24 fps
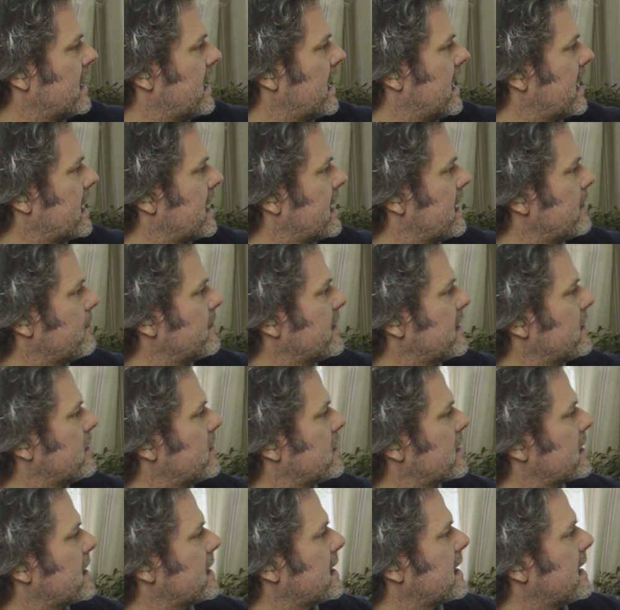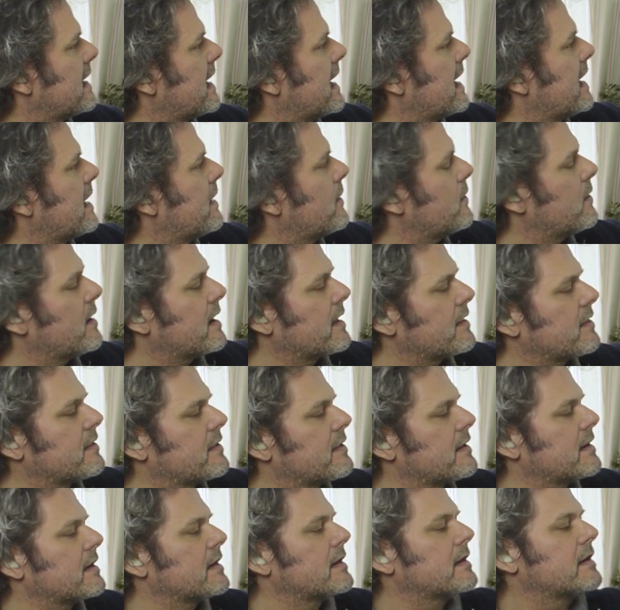and I'll be looking at how I
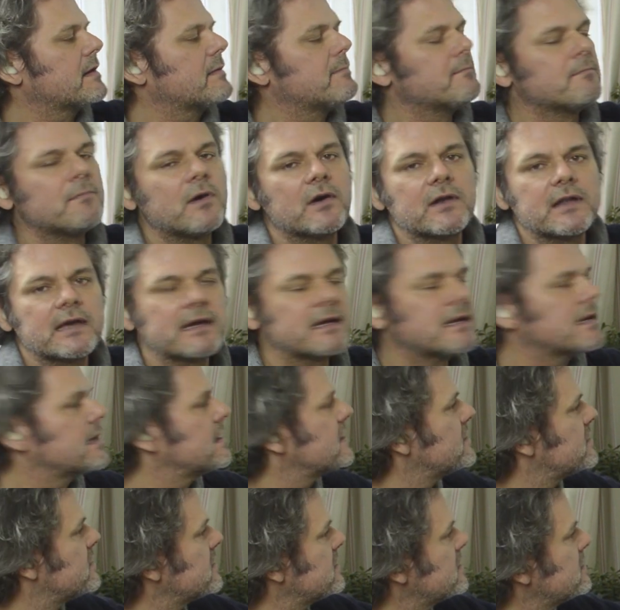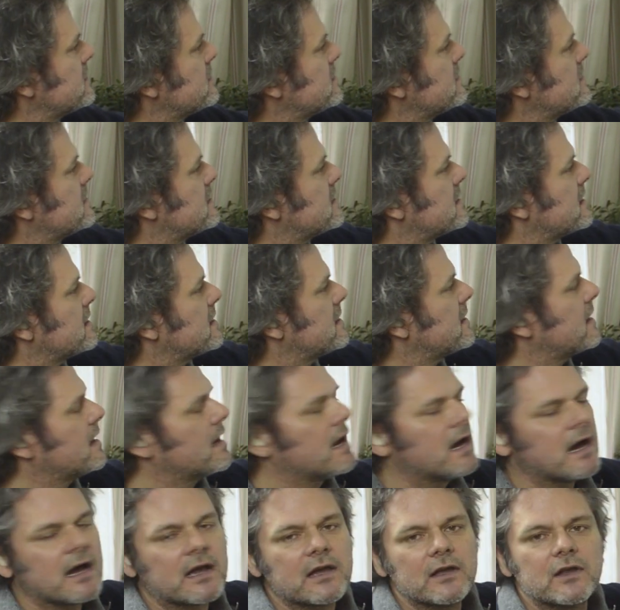think Monet has used a
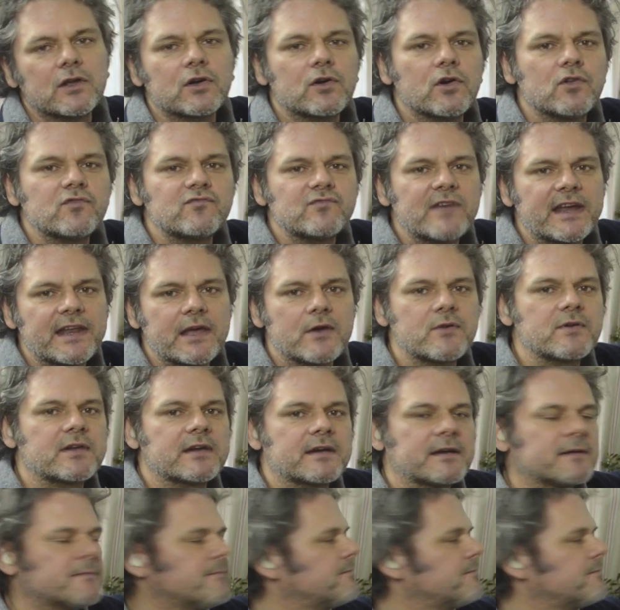colour called red ochre